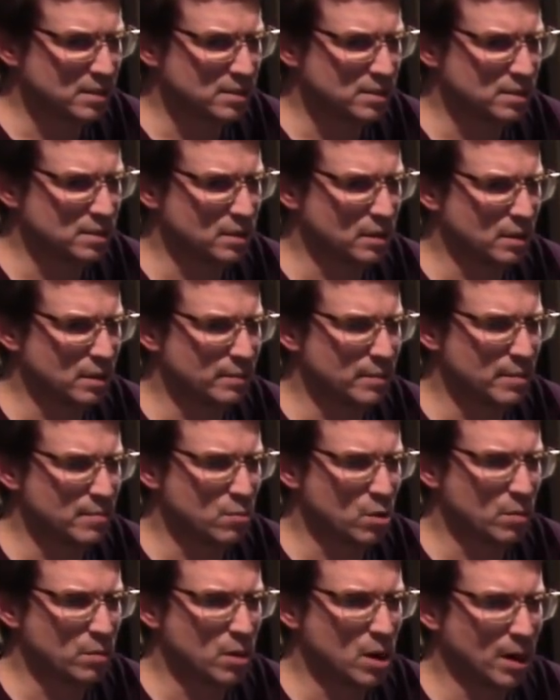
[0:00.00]
is a little bit
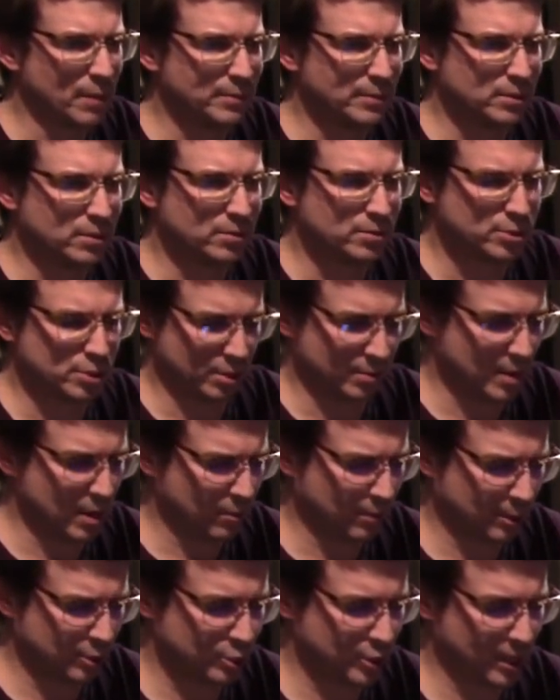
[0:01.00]
more popular, so you might
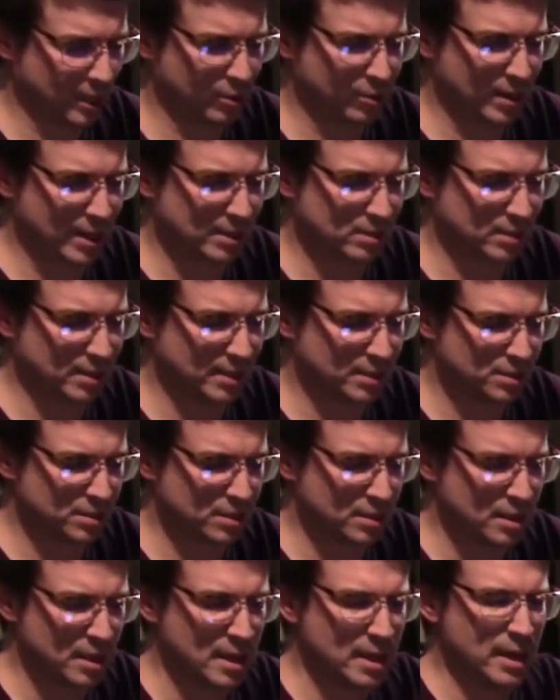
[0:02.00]
want to check Craigslist.
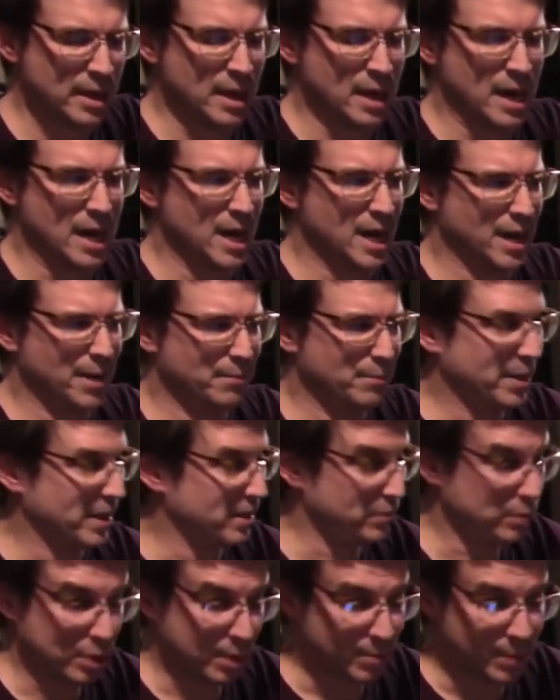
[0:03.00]
But
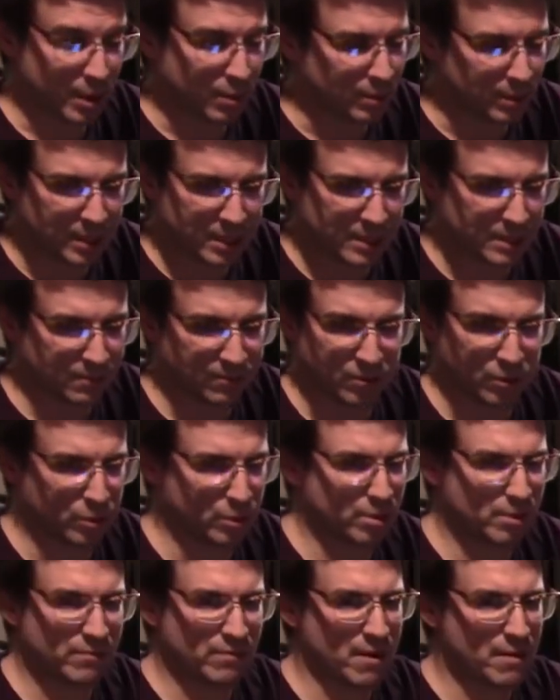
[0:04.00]
if you can pick one of these up for
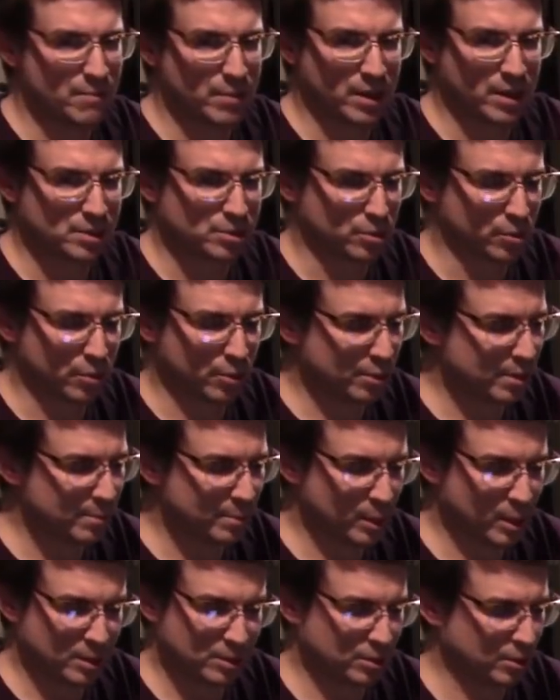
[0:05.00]
$35 or
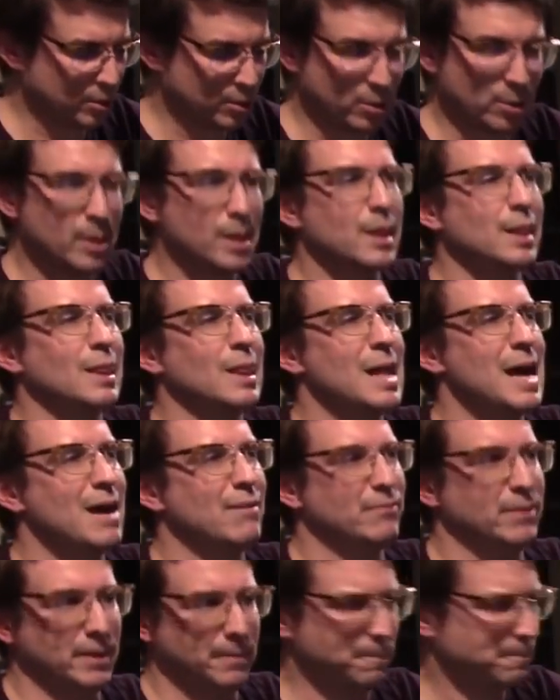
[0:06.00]
$30, you're
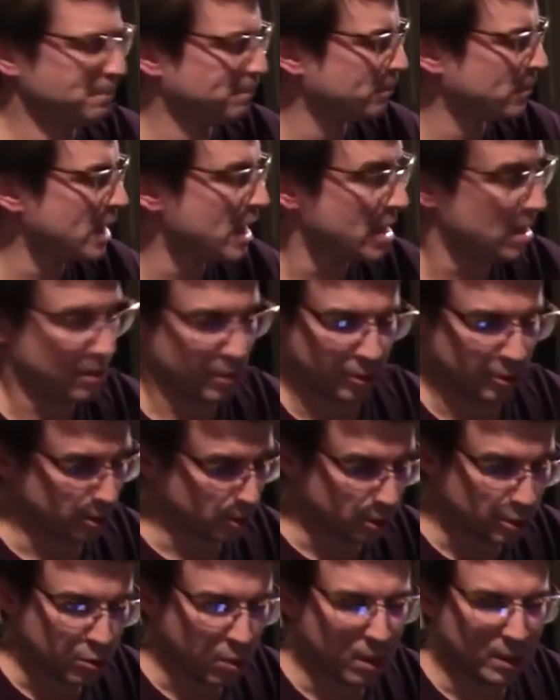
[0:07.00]
laughing. They're a
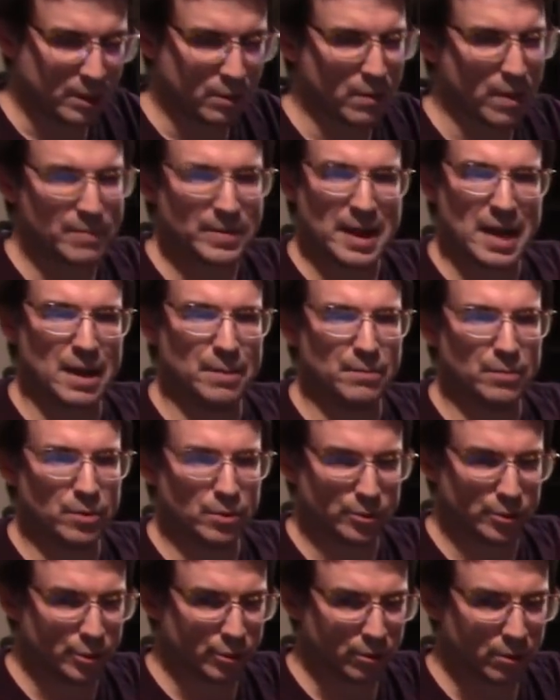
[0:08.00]
good quality webcam,
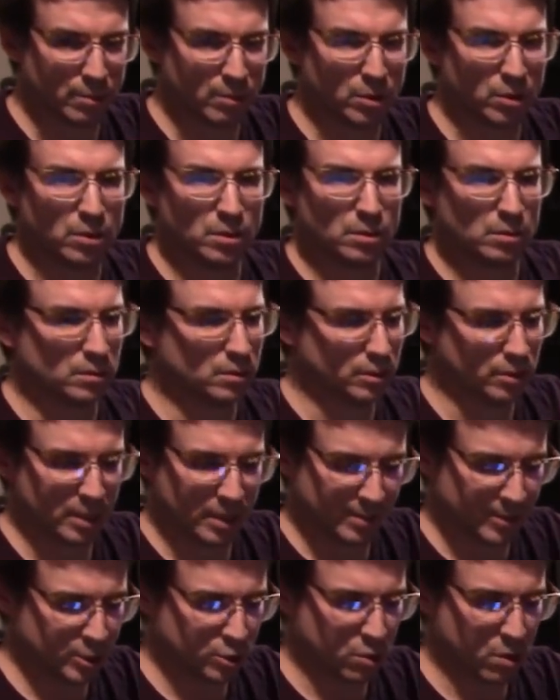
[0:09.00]
they're durable, good
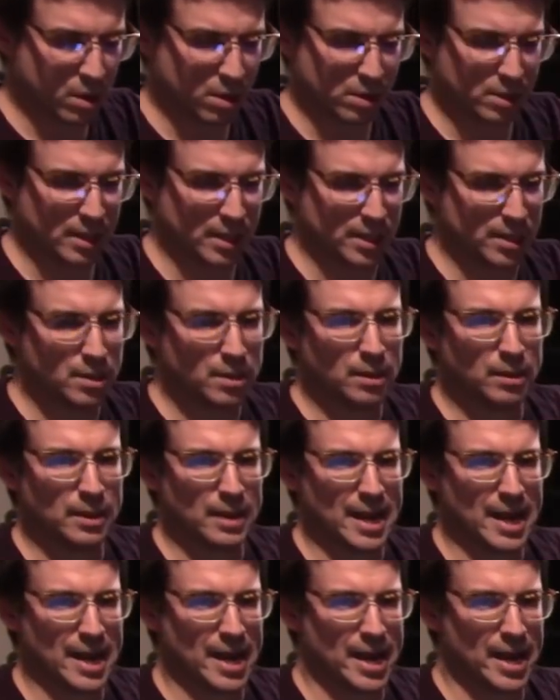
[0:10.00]
image quality,
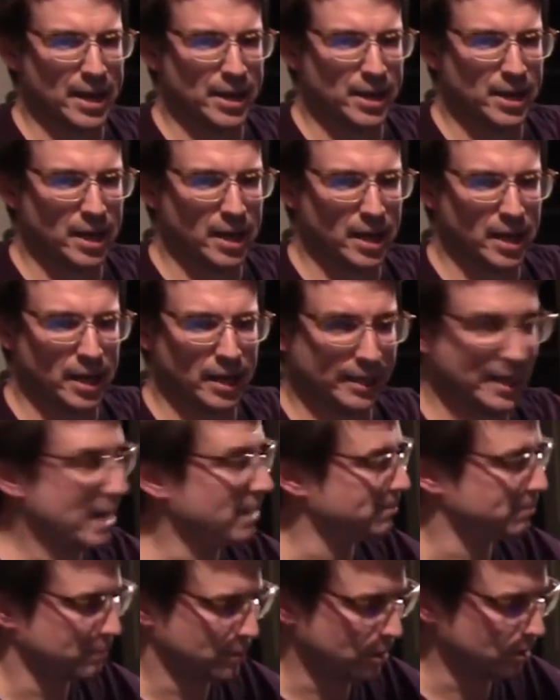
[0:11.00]
and yeah,
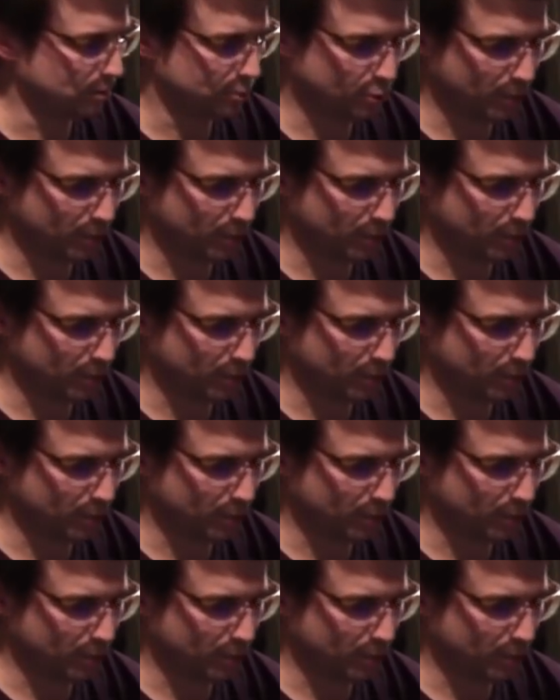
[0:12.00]
you'll enjoy